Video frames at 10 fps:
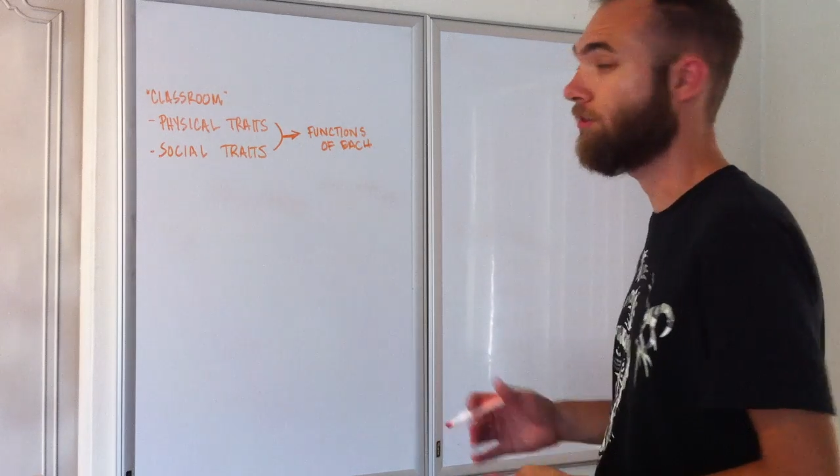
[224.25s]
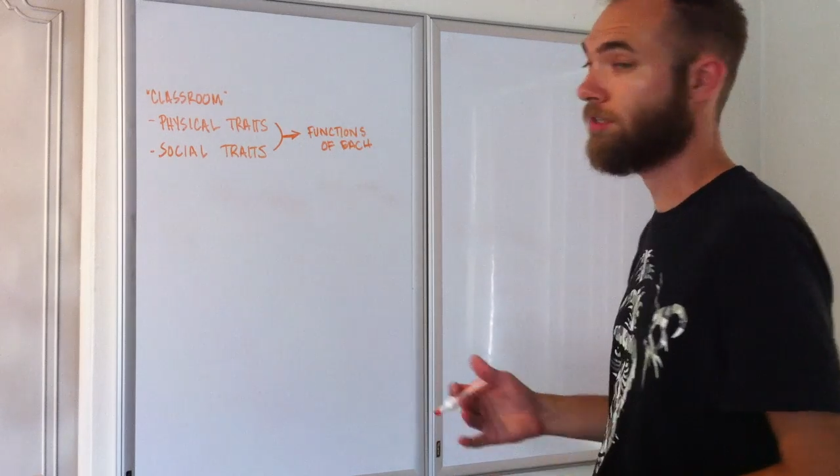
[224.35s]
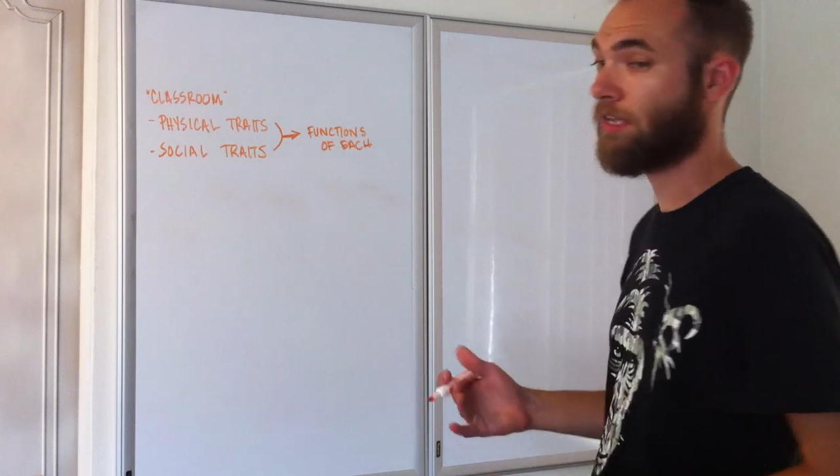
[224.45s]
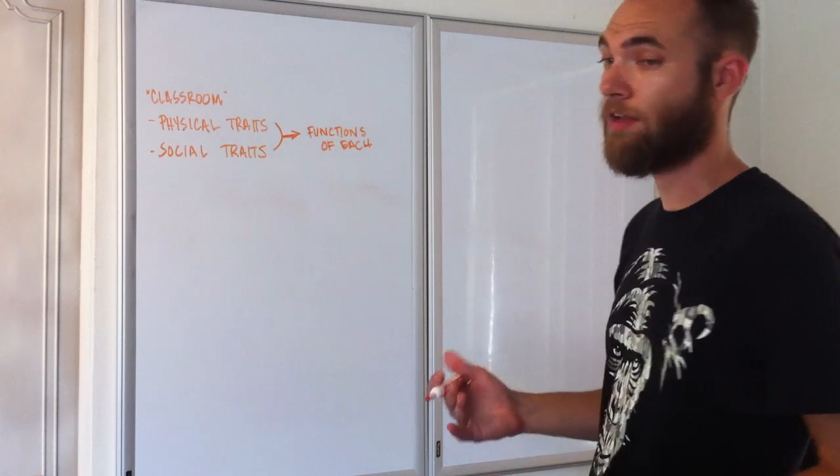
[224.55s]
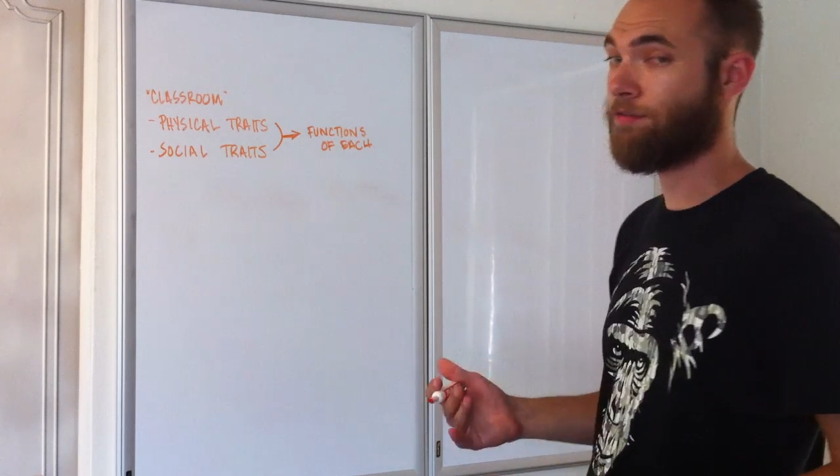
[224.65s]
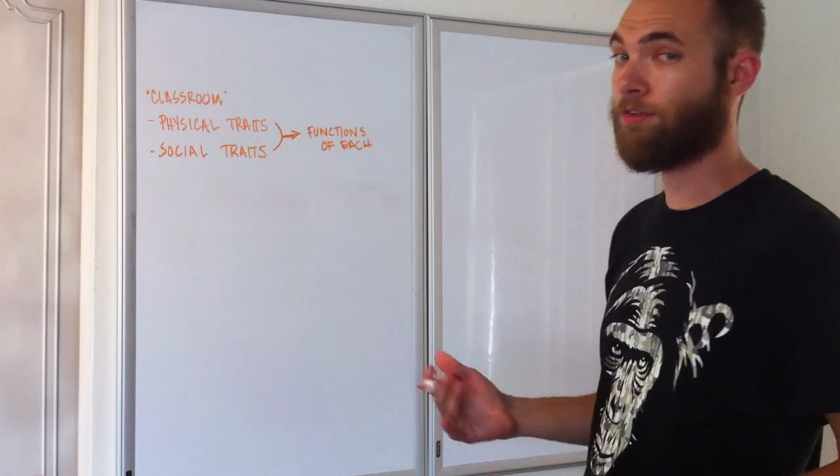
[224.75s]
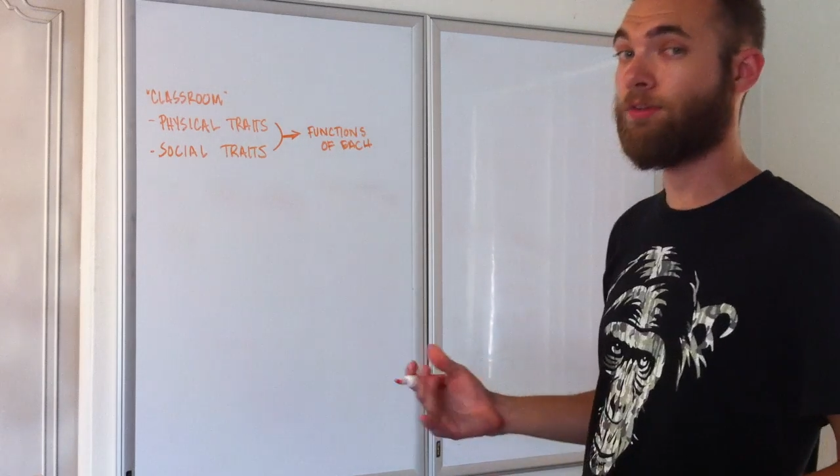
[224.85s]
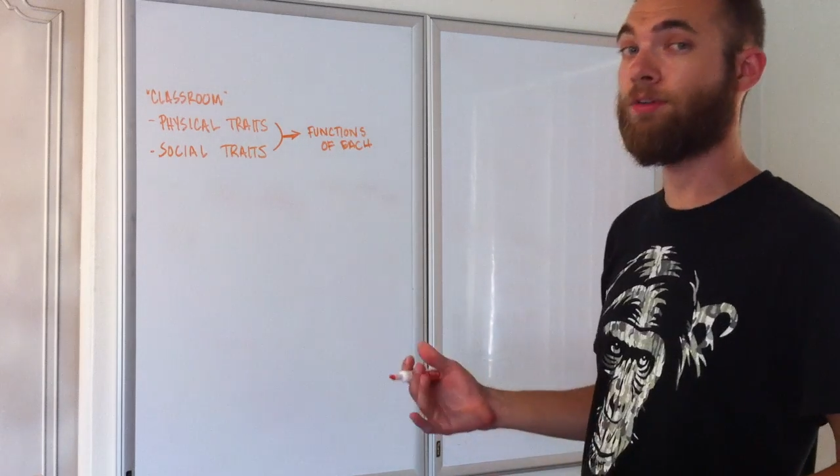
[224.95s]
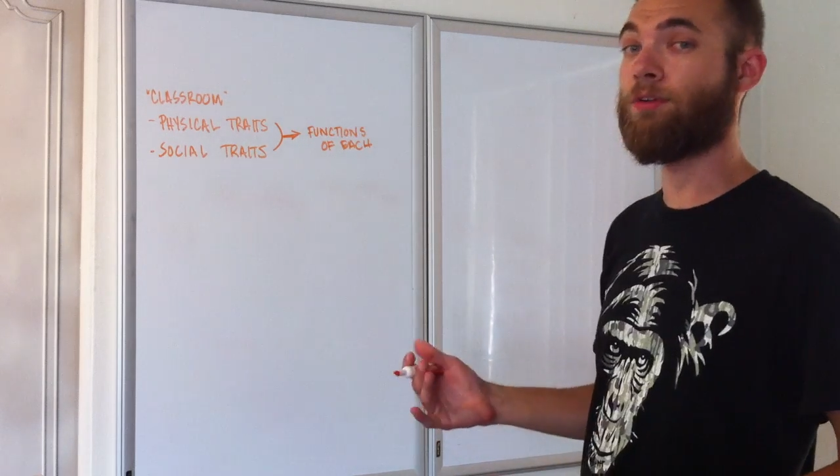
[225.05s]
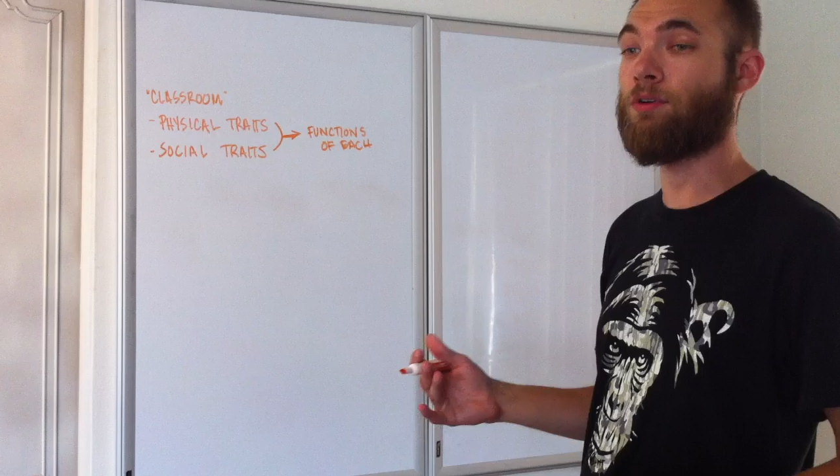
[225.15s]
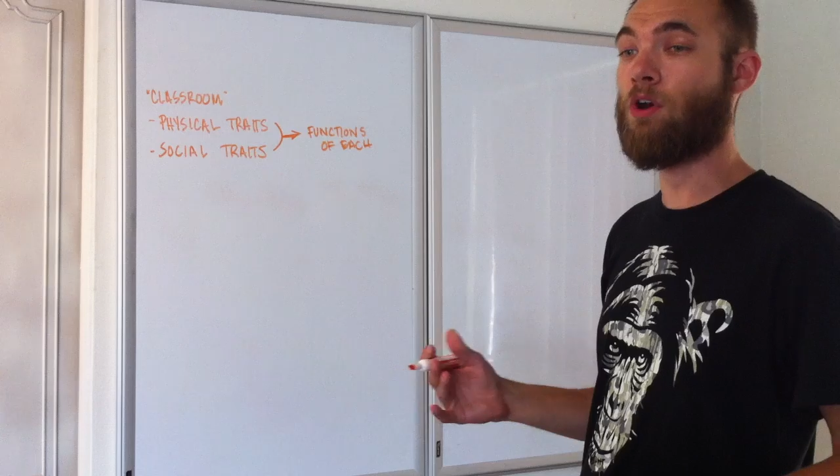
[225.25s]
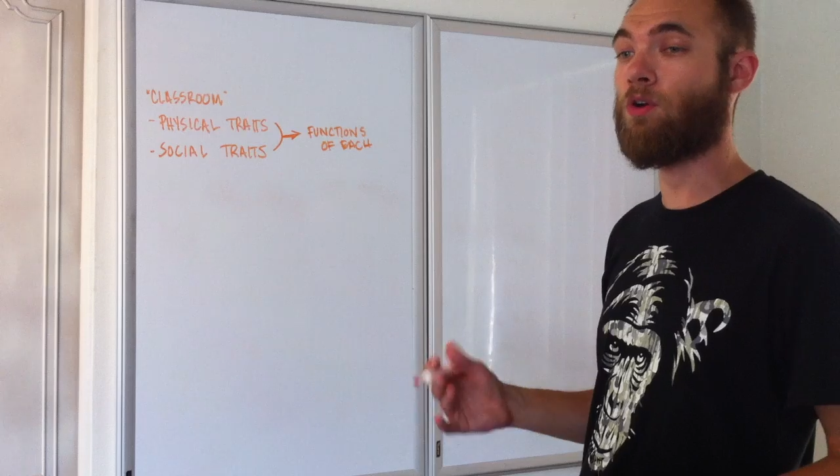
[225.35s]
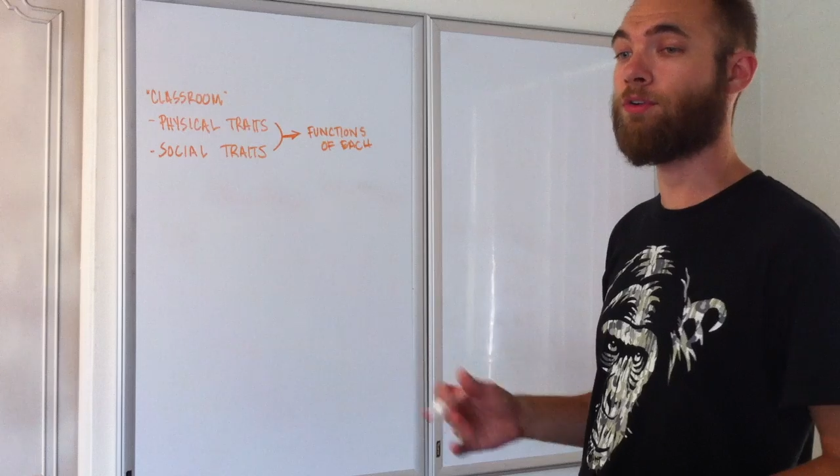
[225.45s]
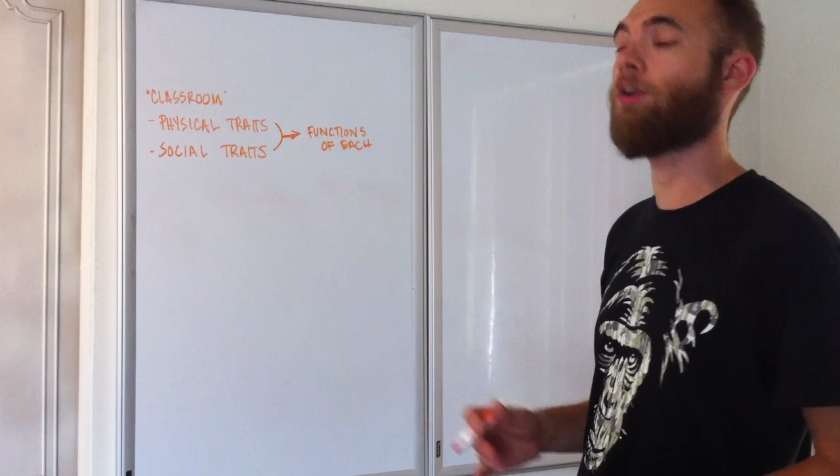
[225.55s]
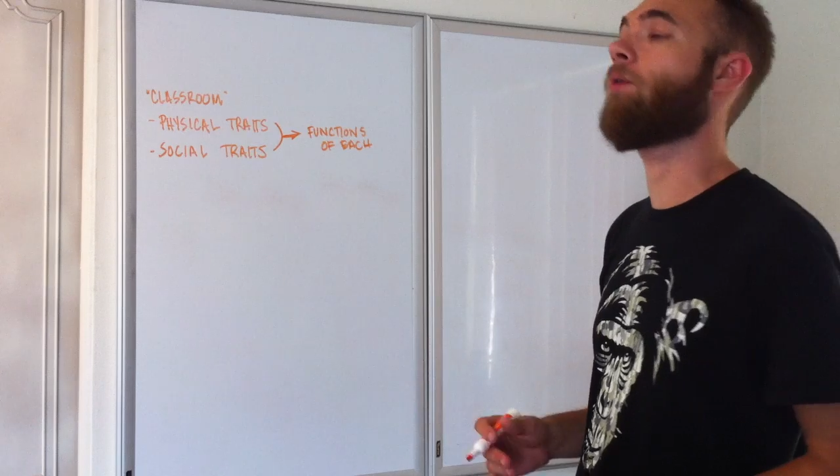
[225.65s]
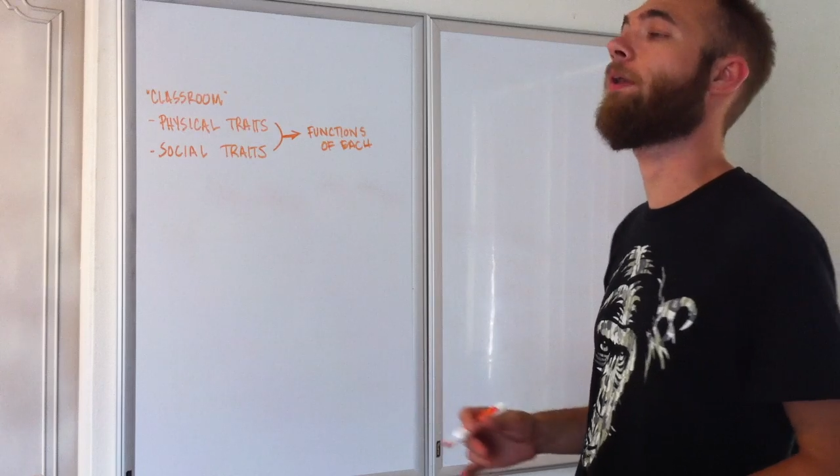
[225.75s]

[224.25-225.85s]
You just have to hone your